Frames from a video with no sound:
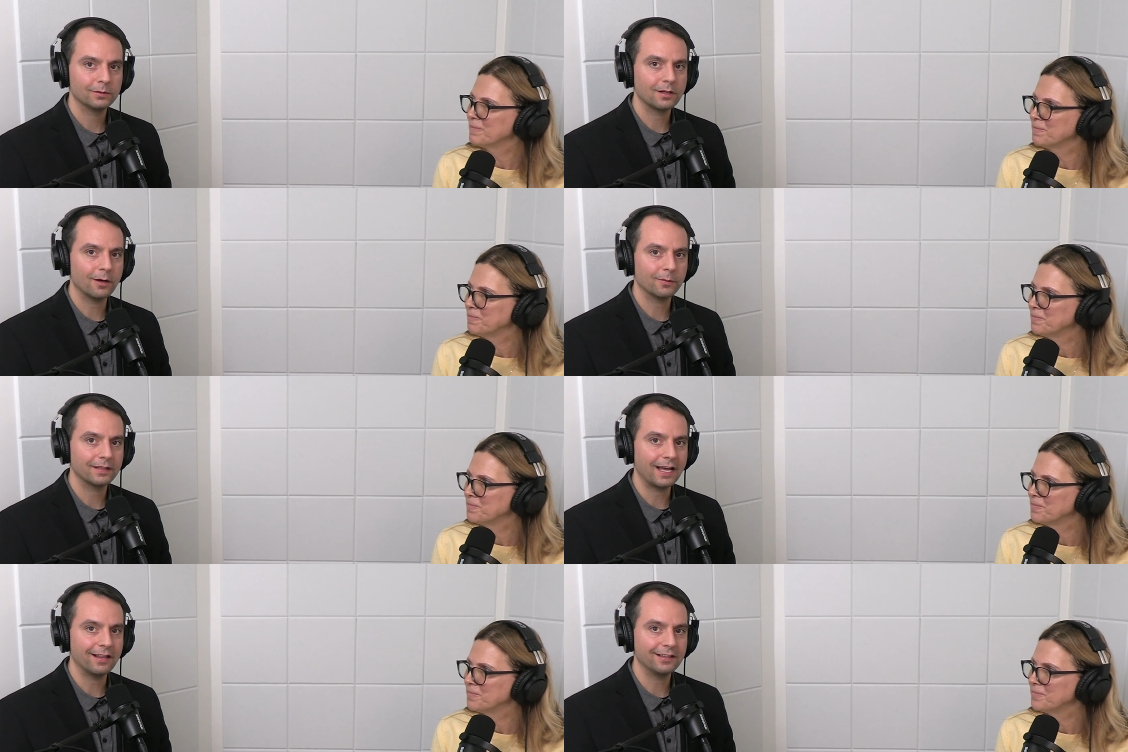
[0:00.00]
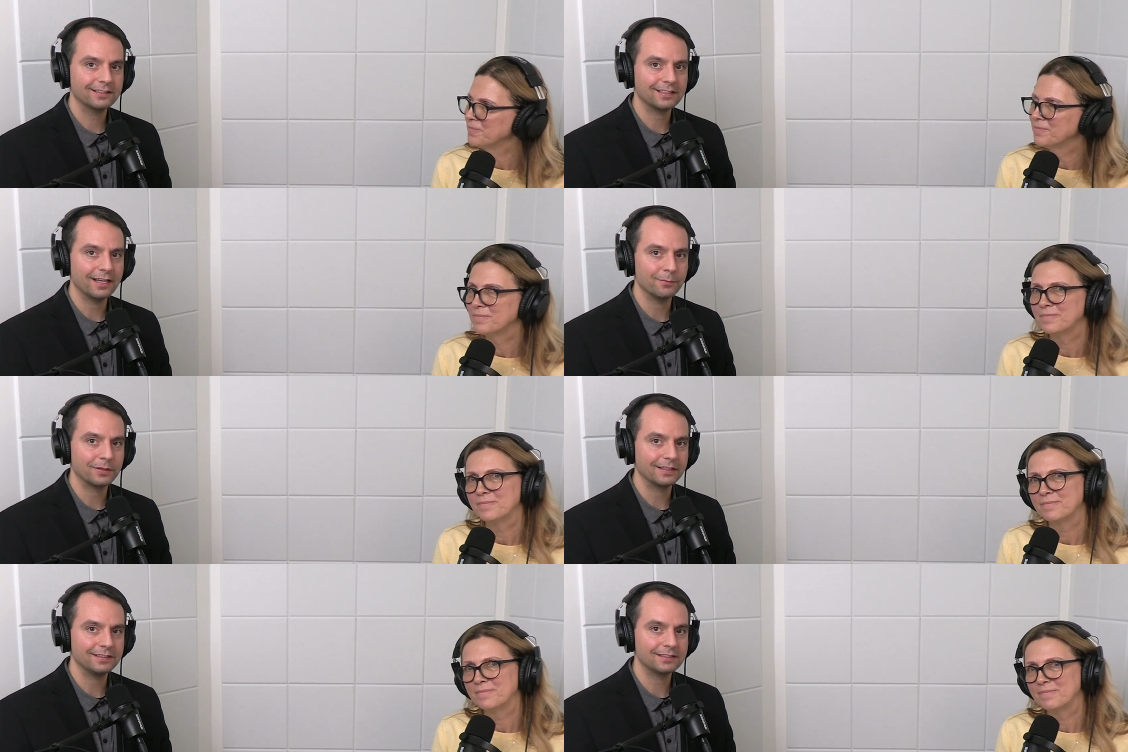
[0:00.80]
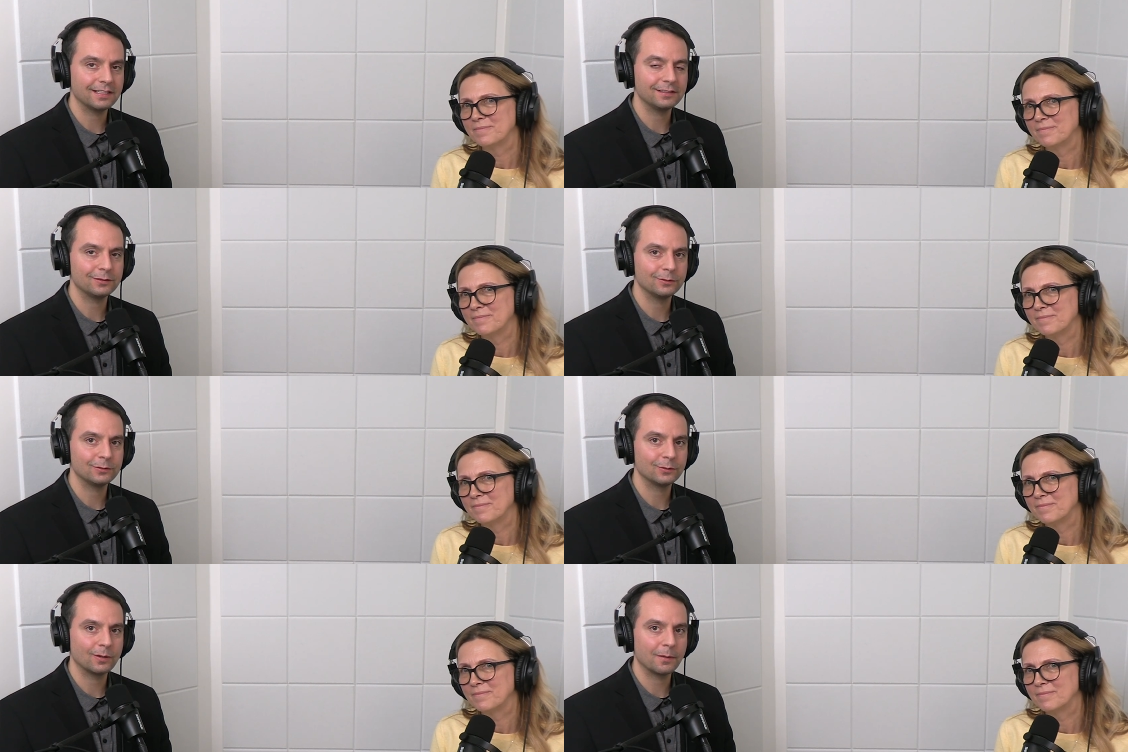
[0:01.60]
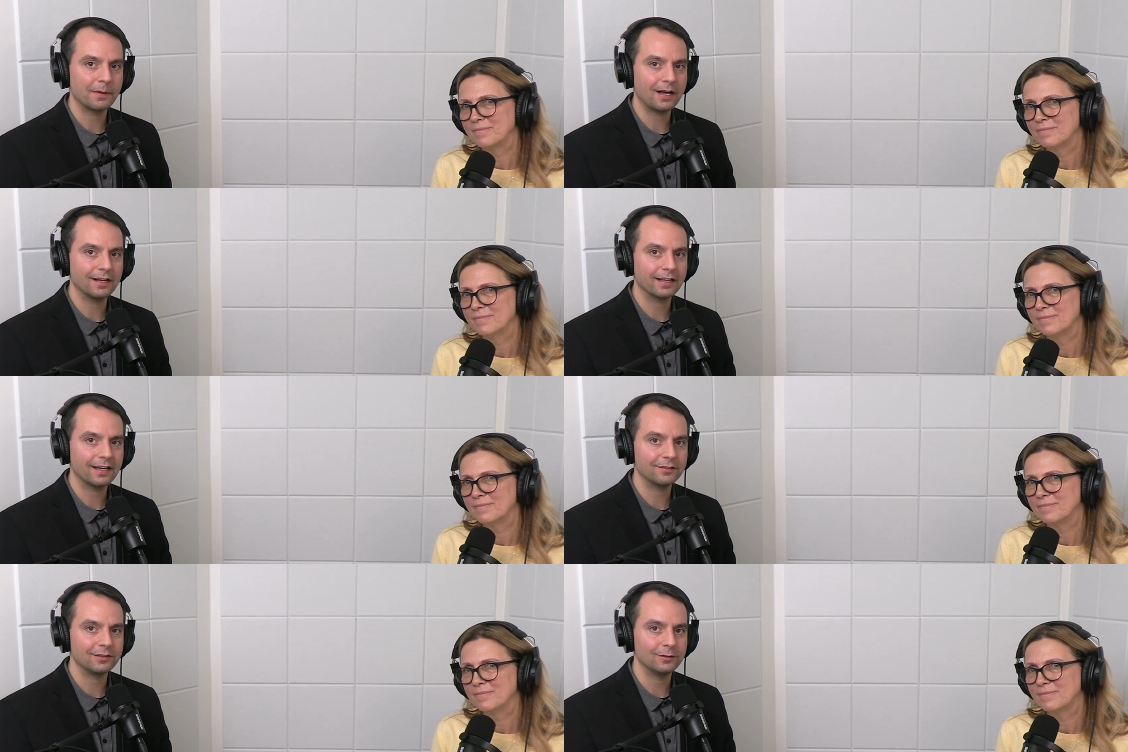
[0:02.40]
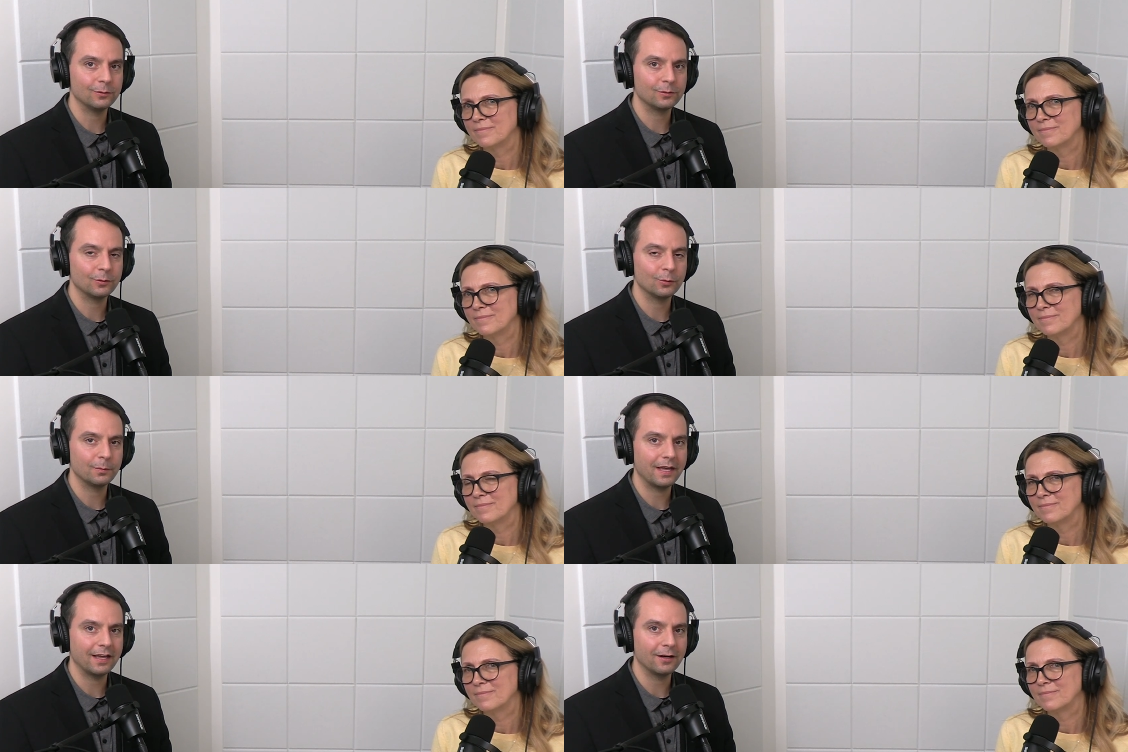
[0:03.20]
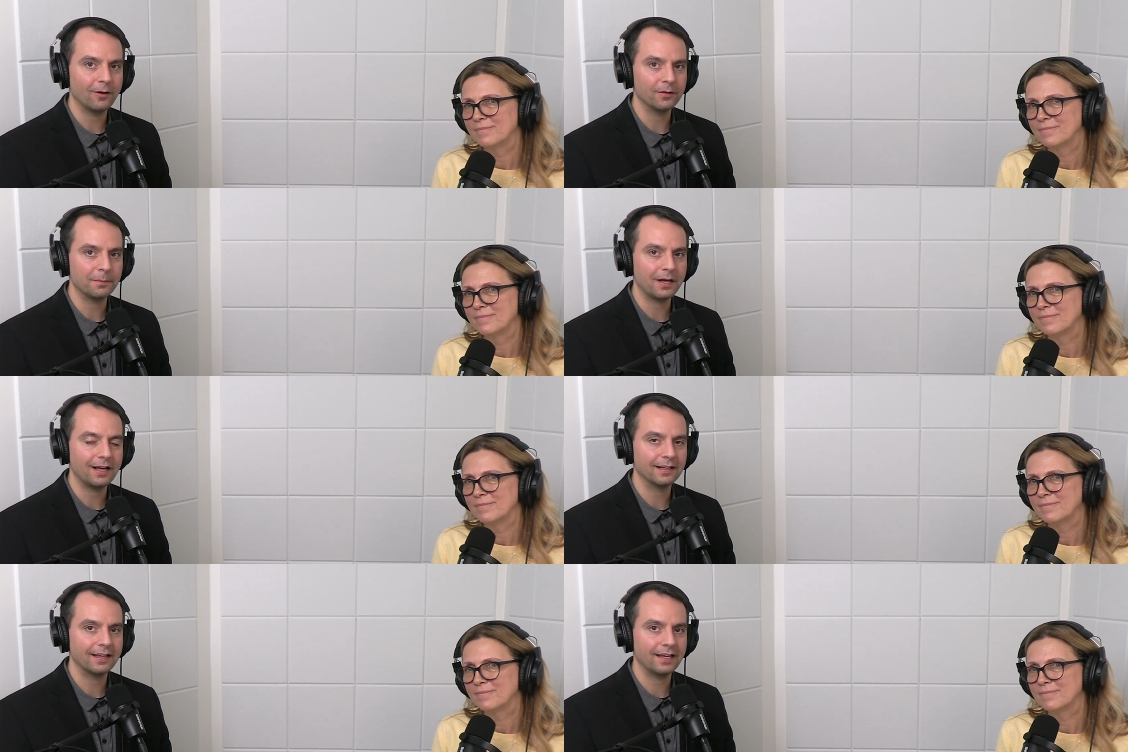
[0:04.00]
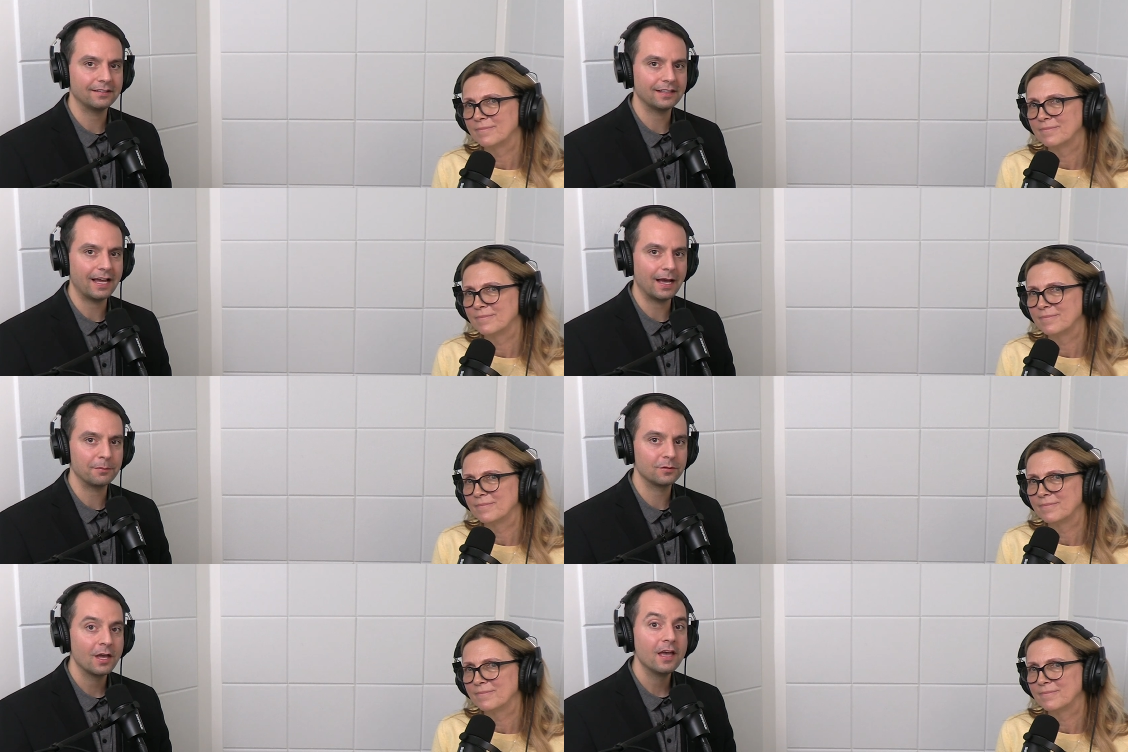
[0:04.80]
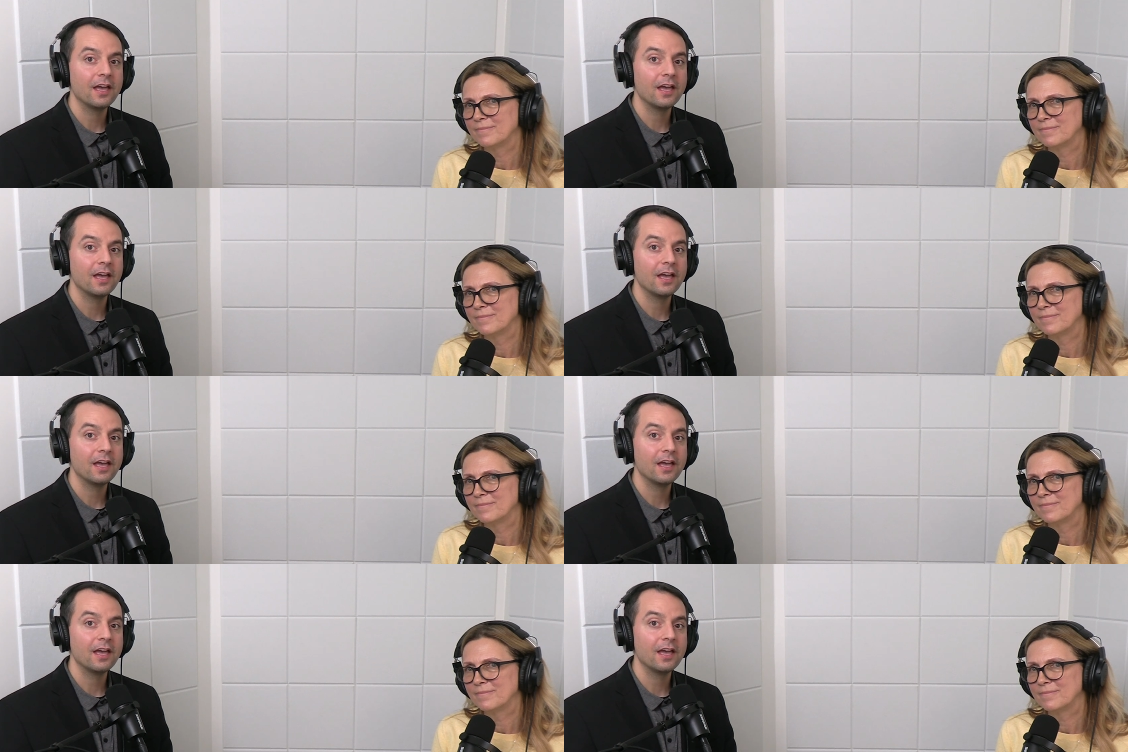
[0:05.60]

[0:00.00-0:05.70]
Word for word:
Speaker 1: talk with Alex, and please stay tuned to our podcast, YouTube, and all the podcast apps.